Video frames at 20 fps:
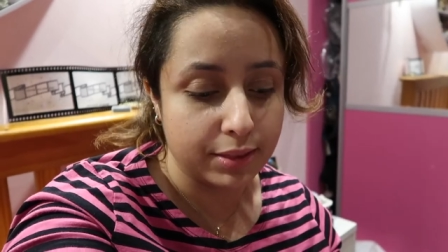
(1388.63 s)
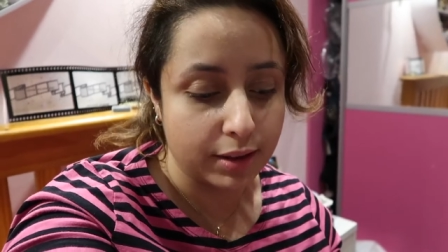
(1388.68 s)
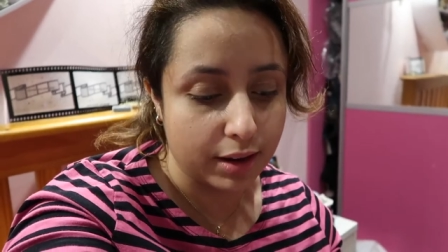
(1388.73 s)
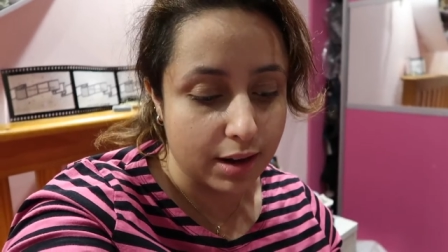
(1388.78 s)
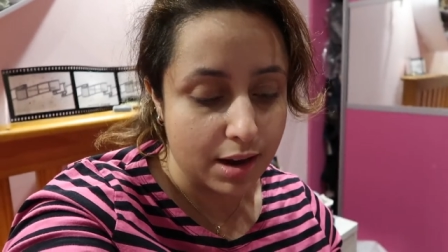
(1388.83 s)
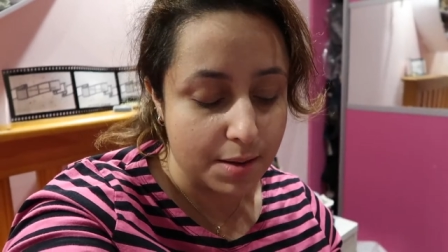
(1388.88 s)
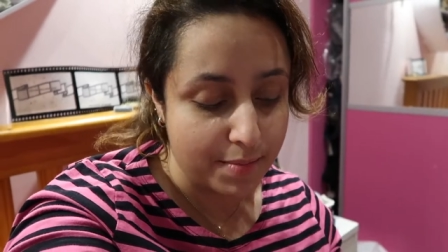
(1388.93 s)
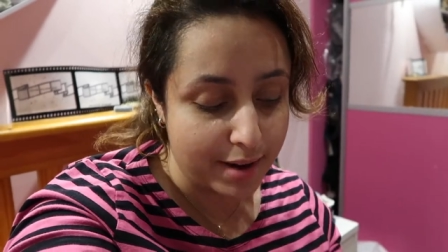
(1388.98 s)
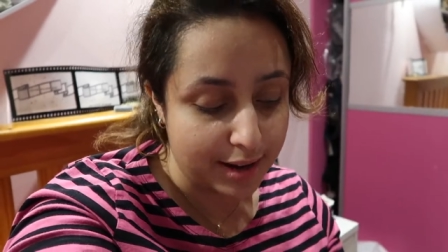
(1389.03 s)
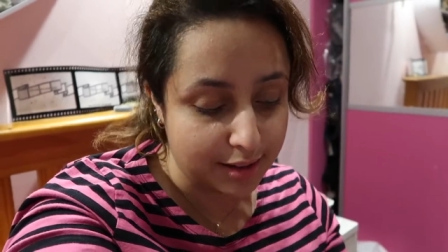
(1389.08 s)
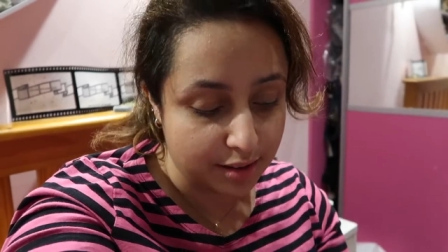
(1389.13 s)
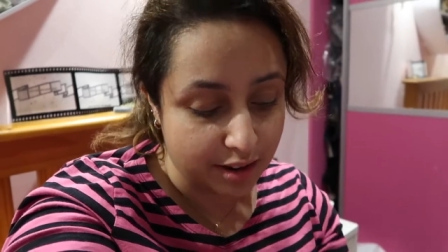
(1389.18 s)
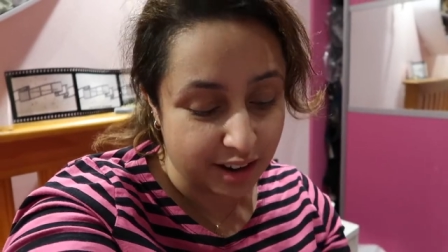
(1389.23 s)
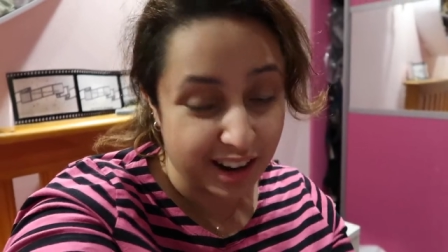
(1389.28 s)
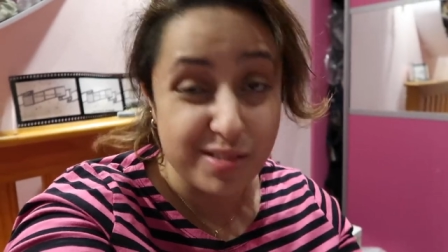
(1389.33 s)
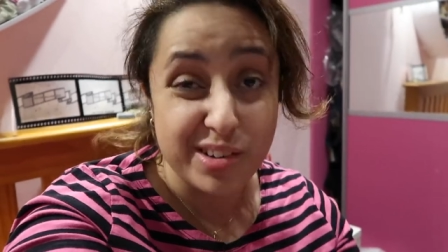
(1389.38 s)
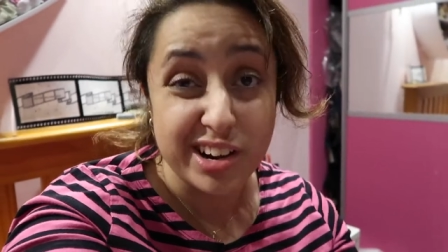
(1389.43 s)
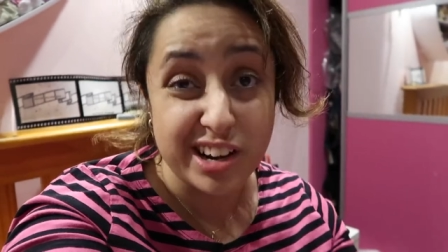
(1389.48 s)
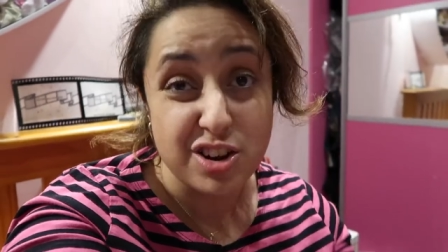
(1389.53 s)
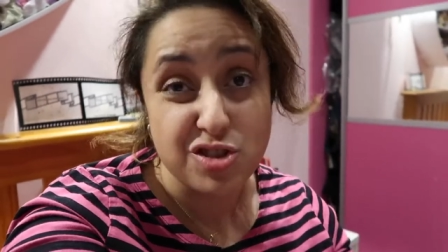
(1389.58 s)
it meant that
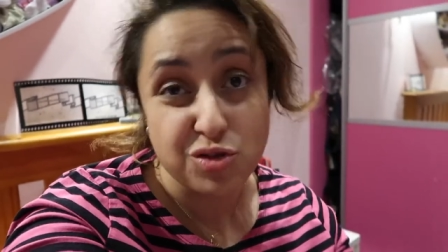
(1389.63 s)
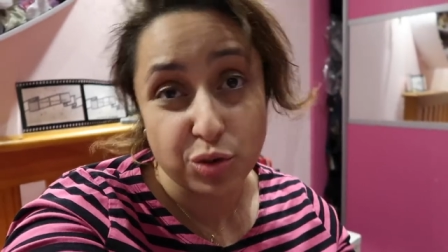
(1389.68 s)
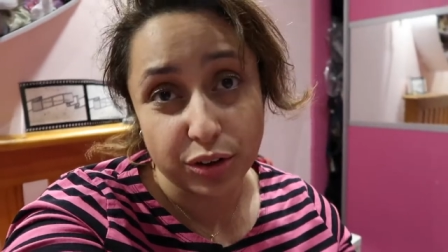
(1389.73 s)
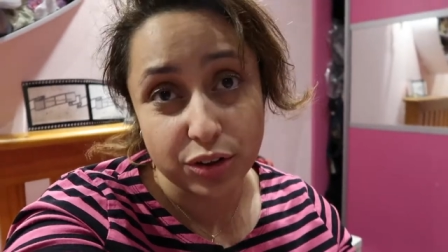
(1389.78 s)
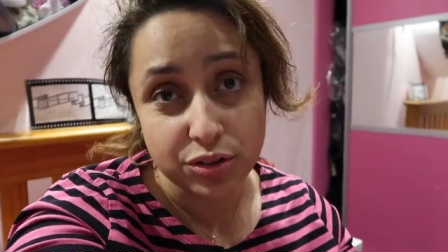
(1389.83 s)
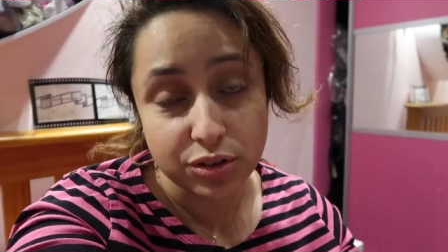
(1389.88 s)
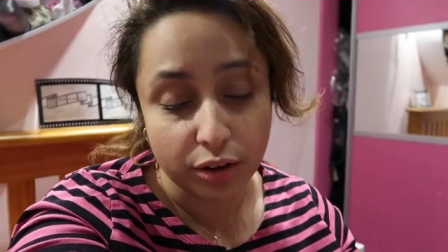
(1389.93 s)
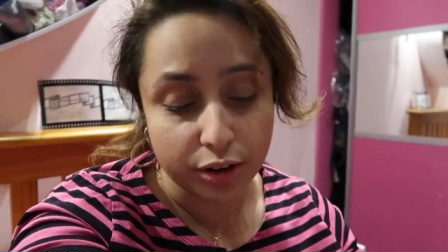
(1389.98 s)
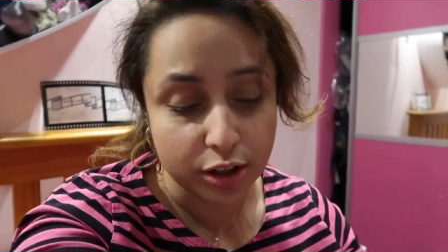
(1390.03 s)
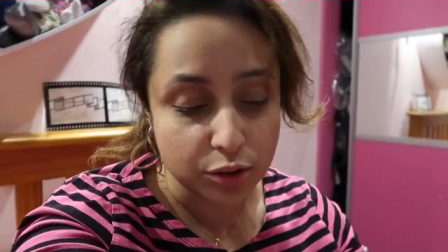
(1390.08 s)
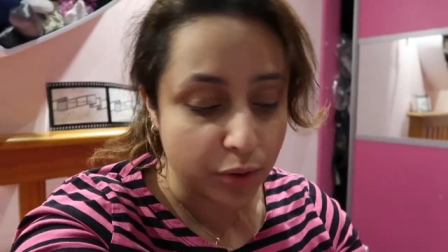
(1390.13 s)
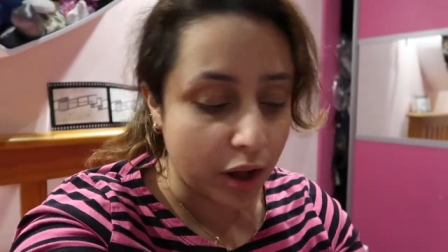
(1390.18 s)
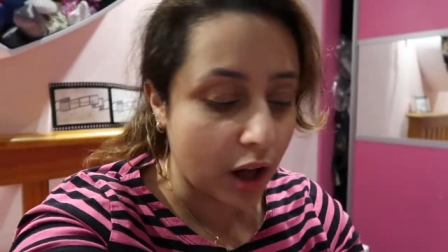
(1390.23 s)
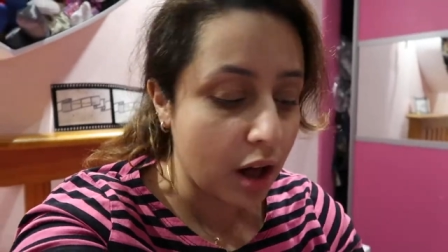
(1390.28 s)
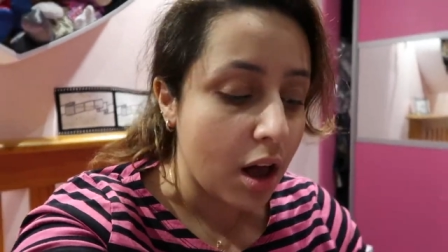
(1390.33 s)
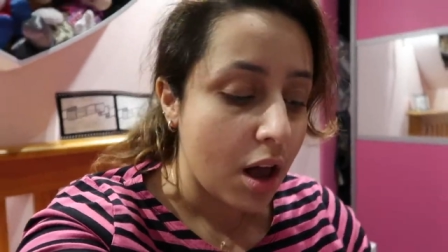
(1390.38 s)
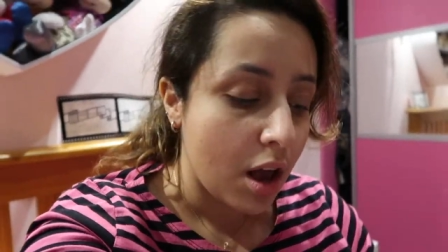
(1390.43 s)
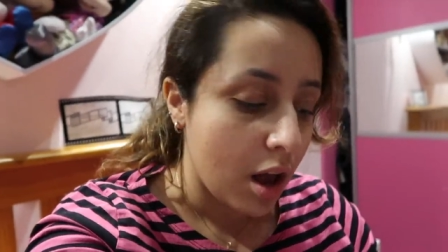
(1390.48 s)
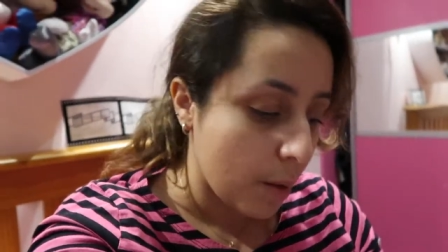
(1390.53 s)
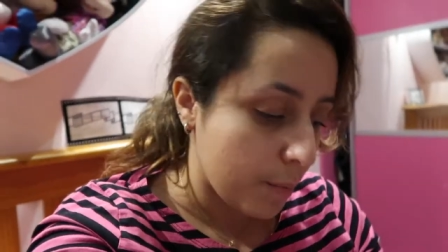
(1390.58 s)
I really enjoyed the song as well.